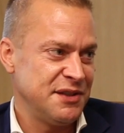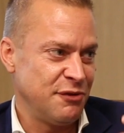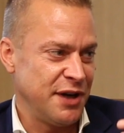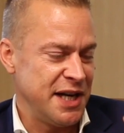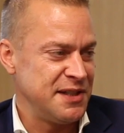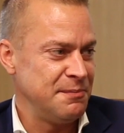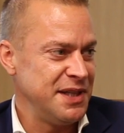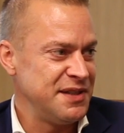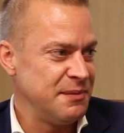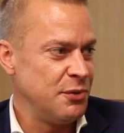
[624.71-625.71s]
It's for
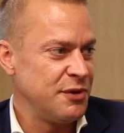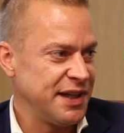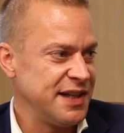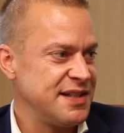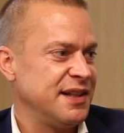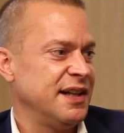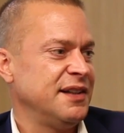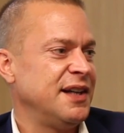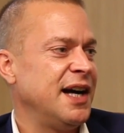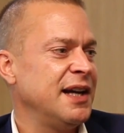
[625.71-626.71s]
SMEs in Bucharest,
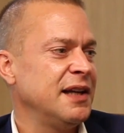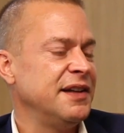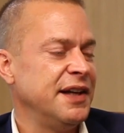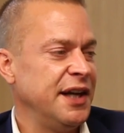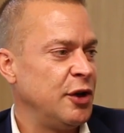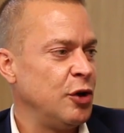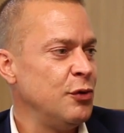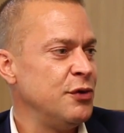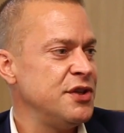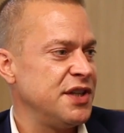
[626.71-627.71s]
and the gala in
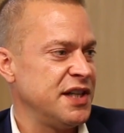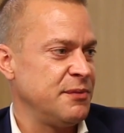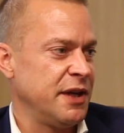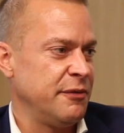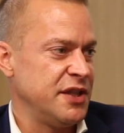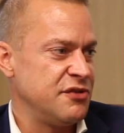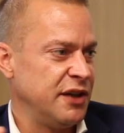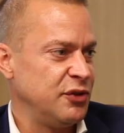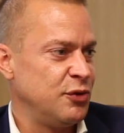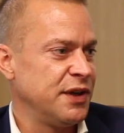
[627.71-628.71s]
Cluj is where we
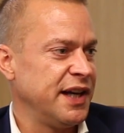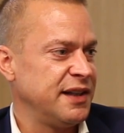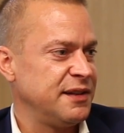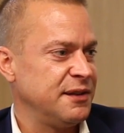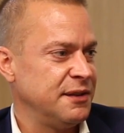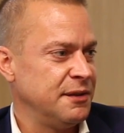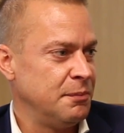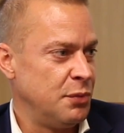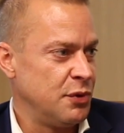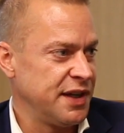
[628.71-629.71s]
try to connect
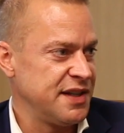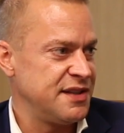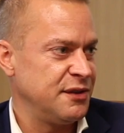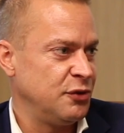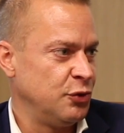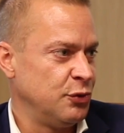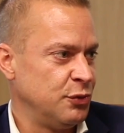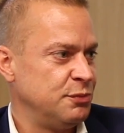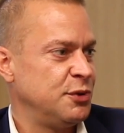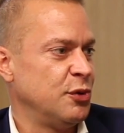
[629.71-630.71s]
Bucharest
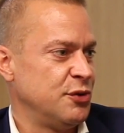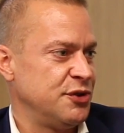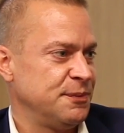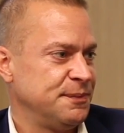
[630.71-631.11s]
to Cluj.